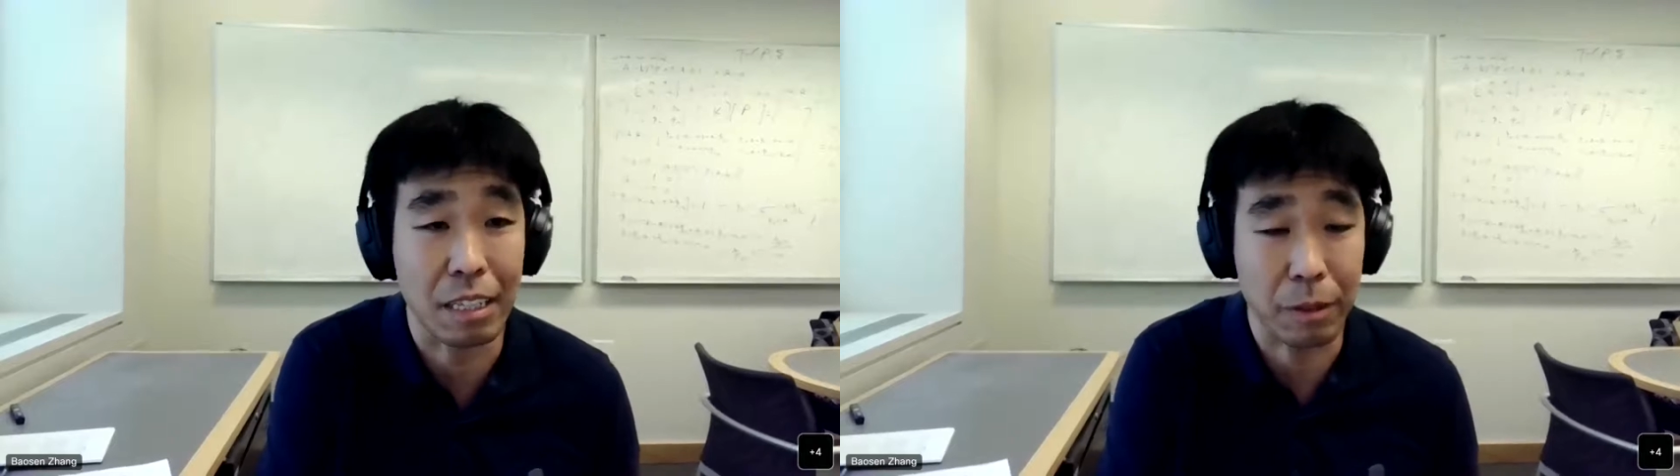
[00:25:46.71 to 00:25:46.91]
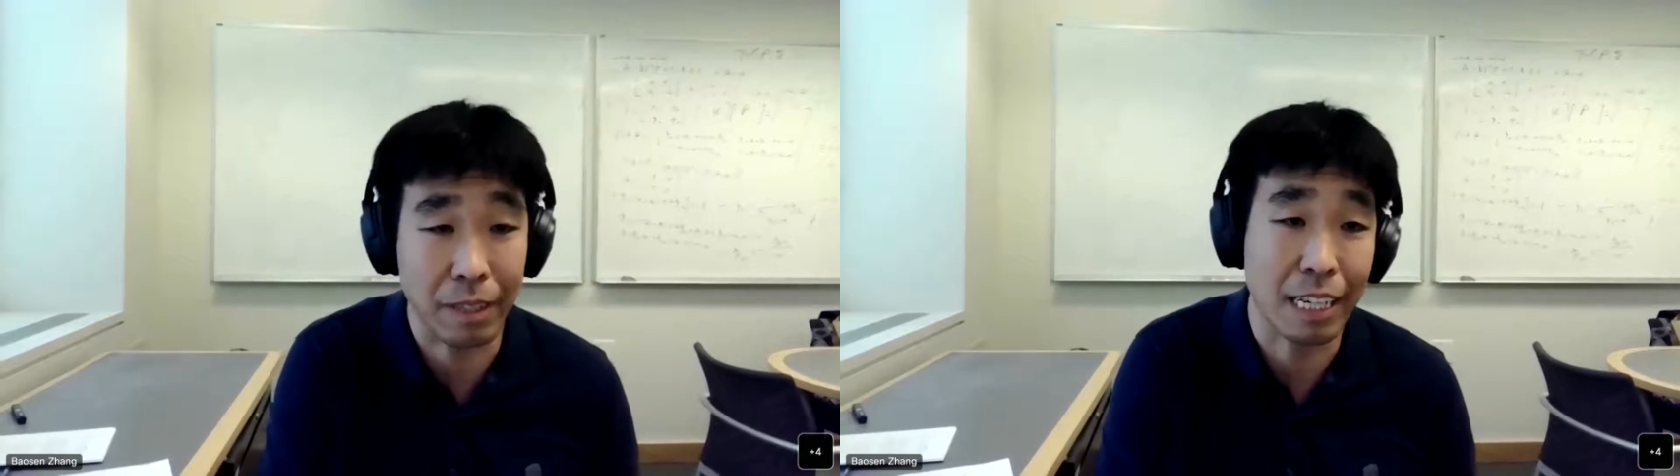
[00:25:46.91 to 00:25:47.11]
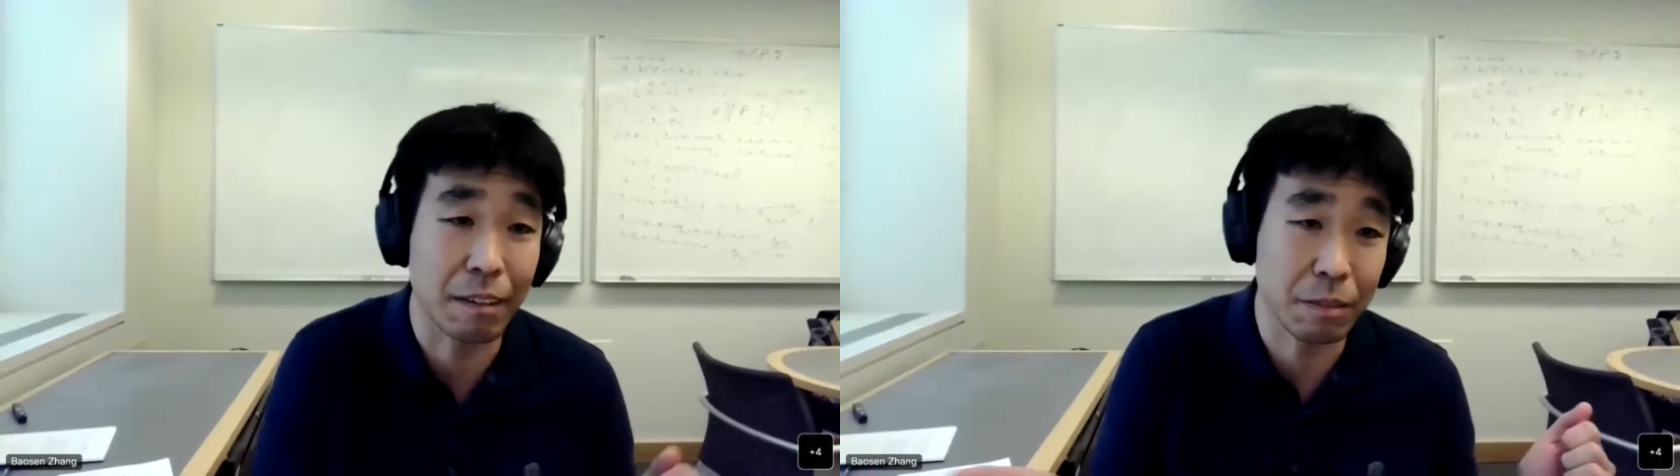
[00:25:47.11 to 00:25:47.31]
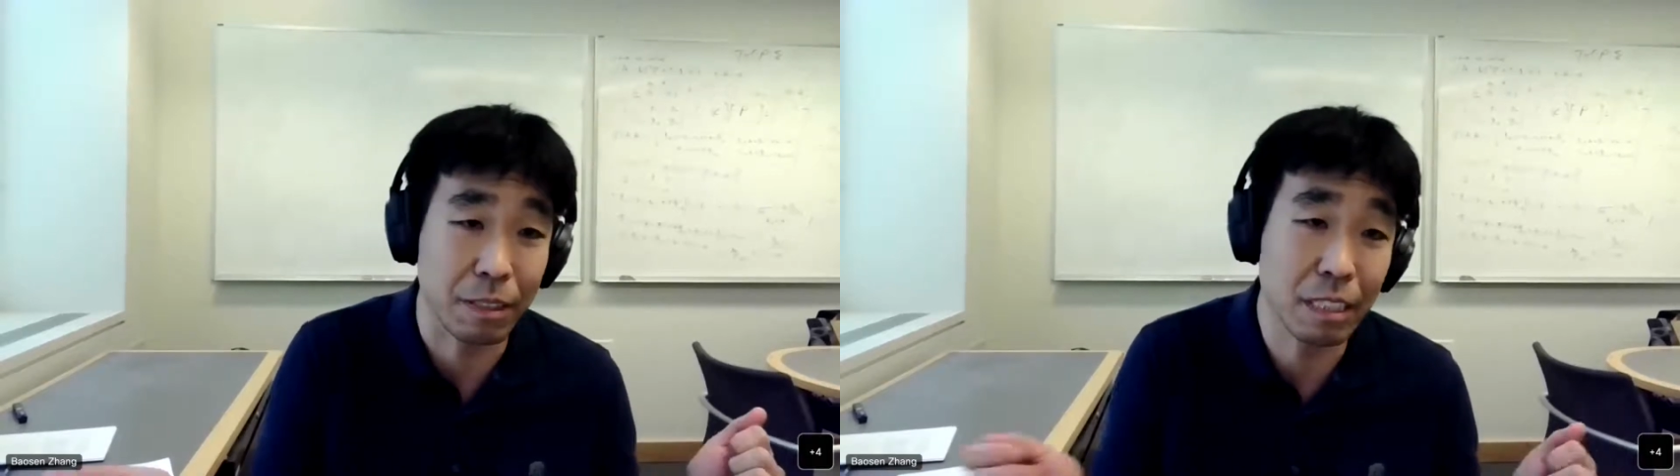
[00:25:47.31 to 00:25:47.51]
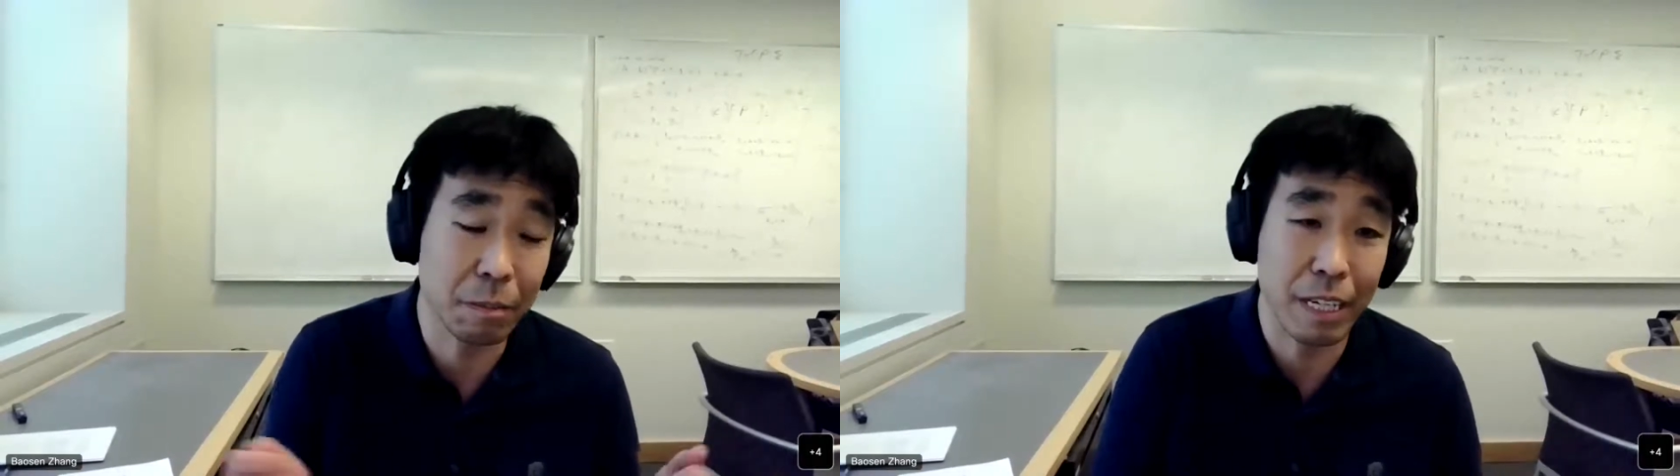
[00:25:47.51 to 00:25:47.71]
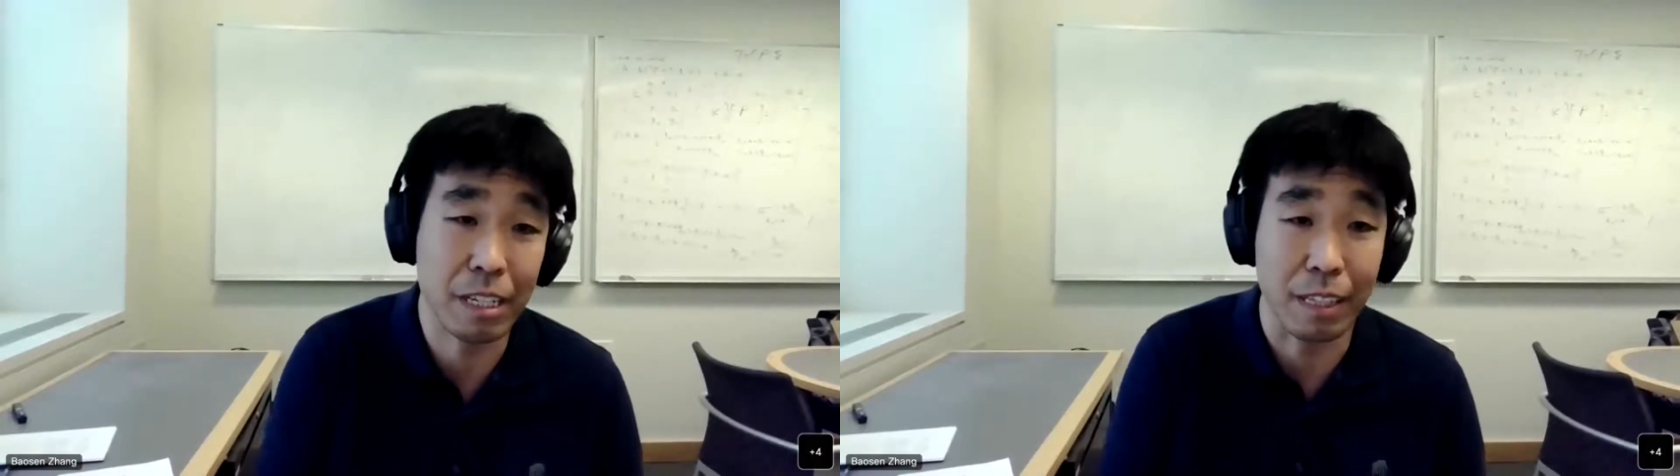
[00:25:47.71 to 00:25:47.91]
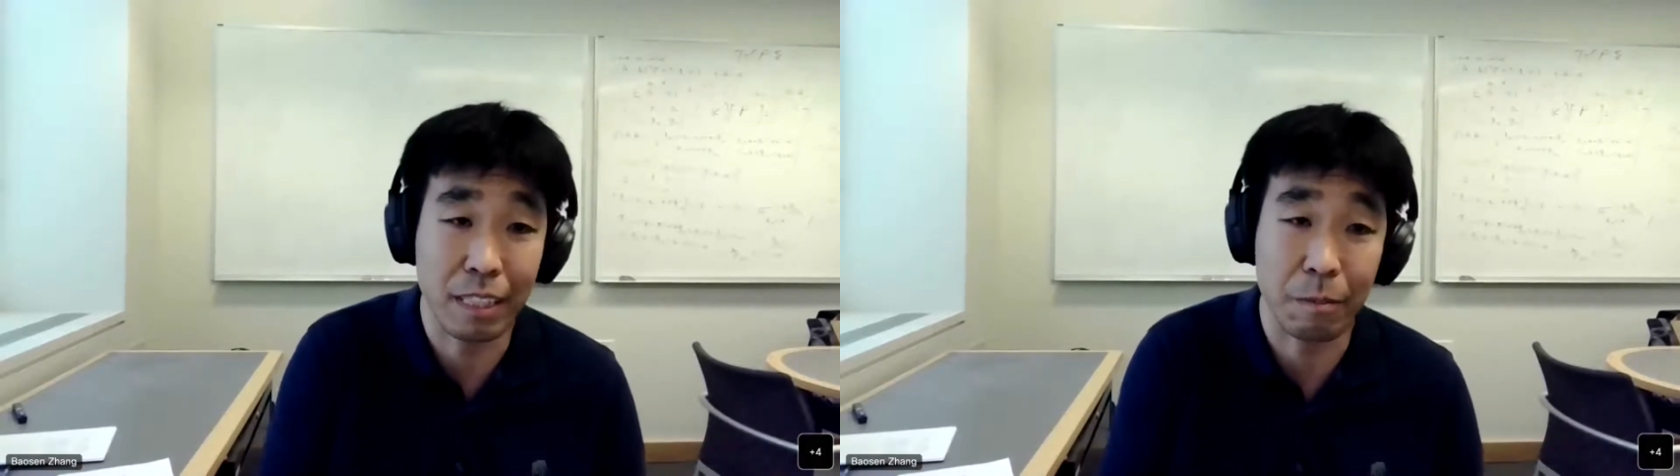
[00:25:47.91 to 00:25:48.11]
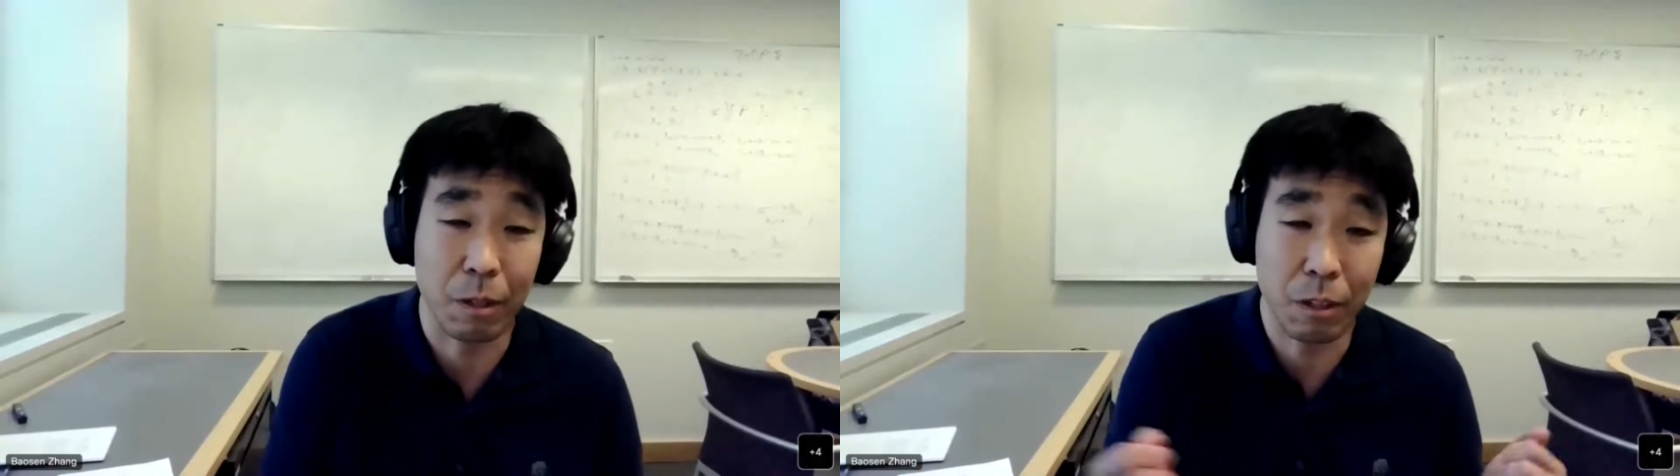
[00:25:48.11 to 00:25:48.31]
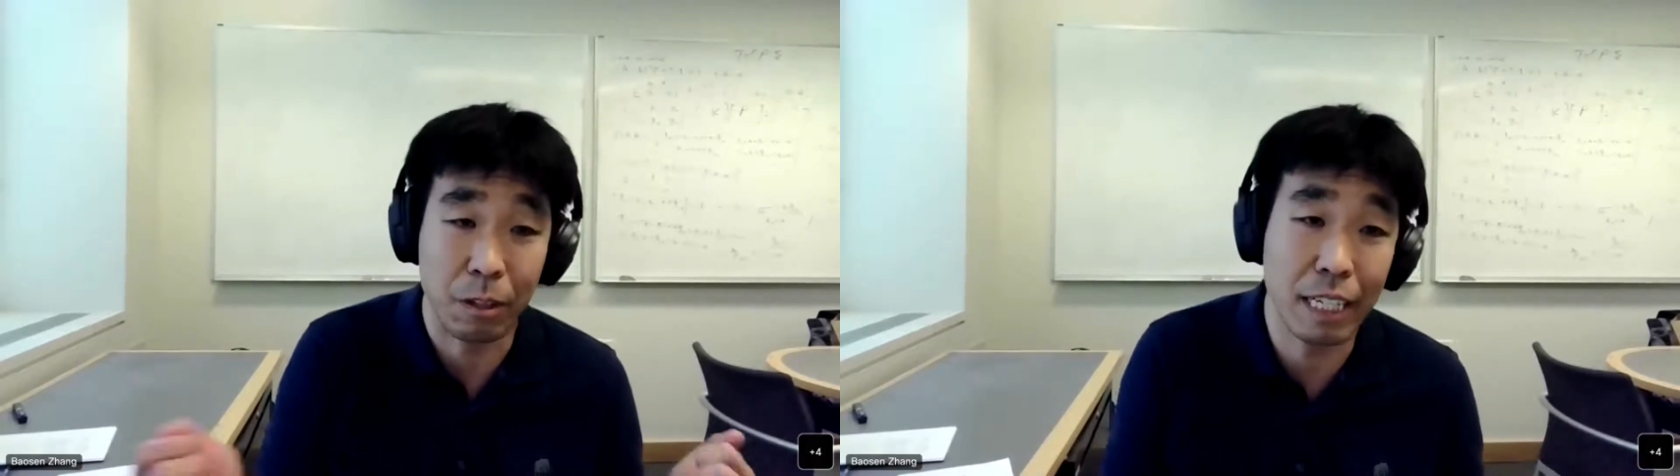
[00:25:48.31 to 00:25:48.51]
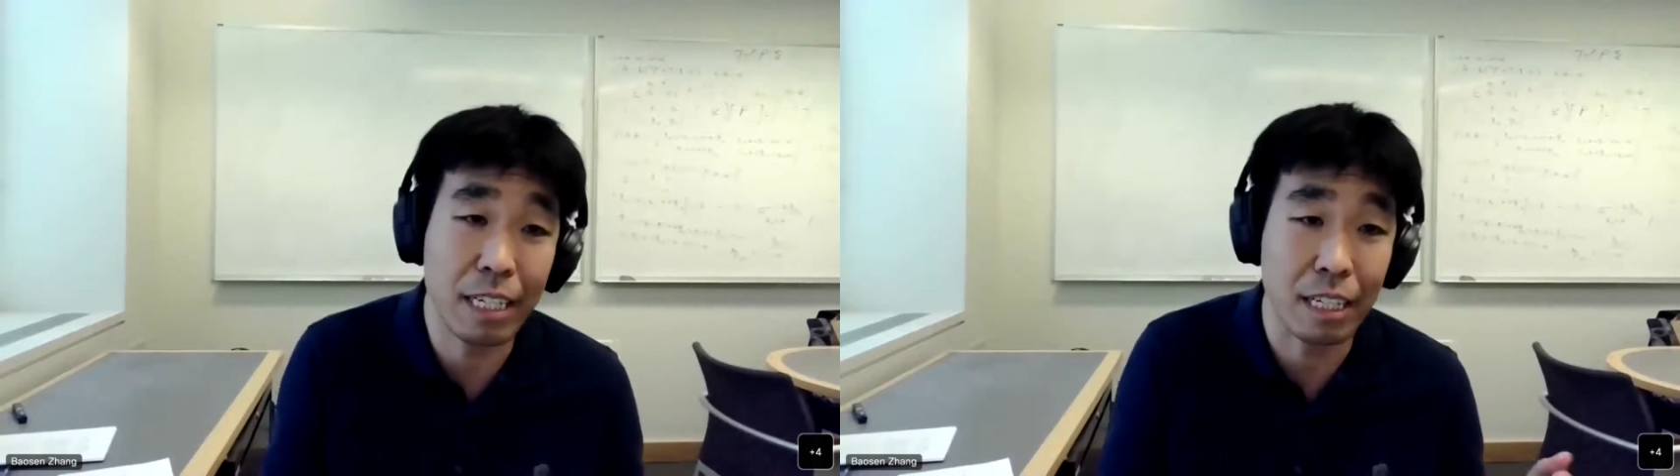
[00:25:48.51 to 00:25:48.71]
when you have sort of spatial and temporal
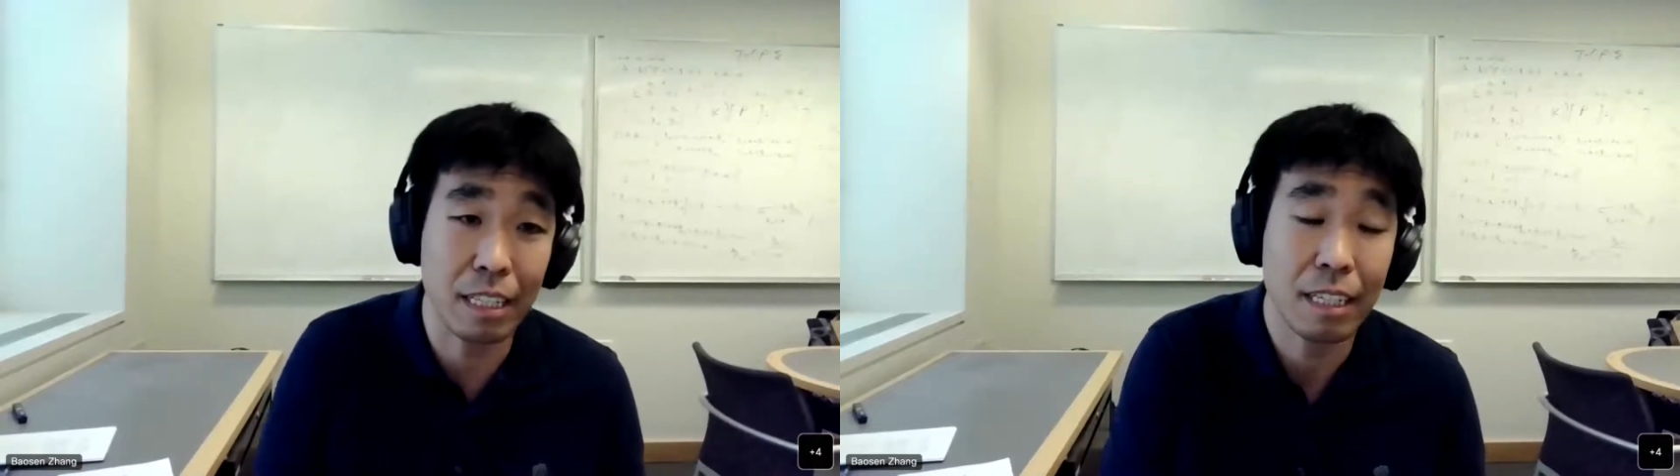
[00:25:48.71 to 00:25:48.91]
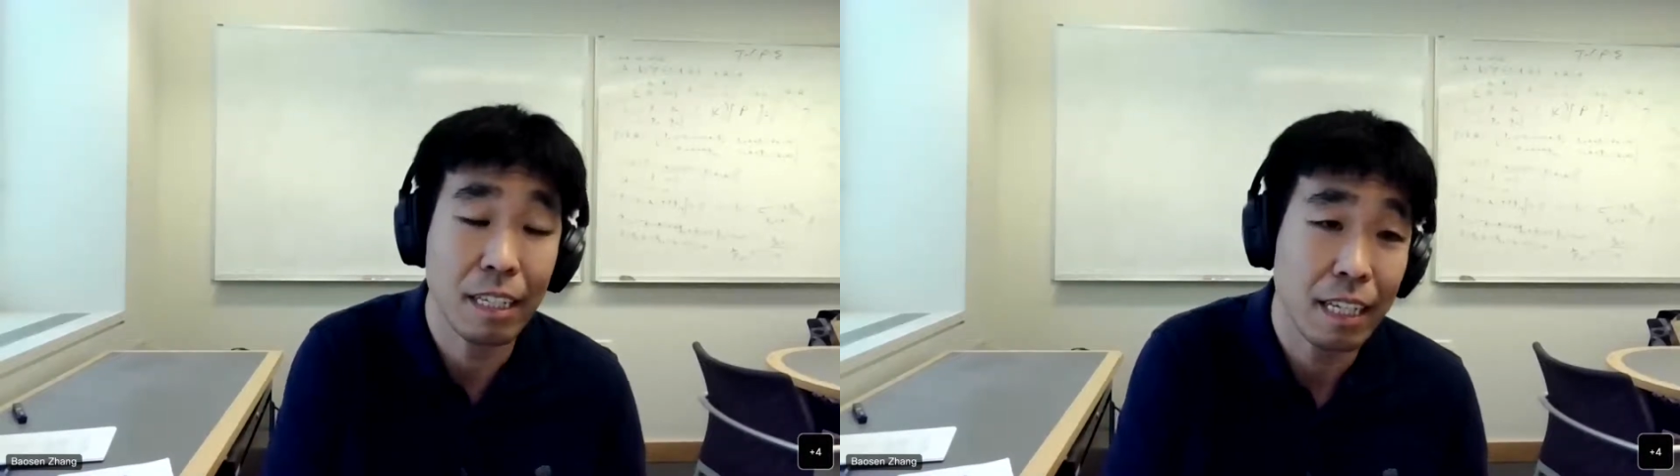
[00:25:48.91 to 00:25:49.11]
correlation,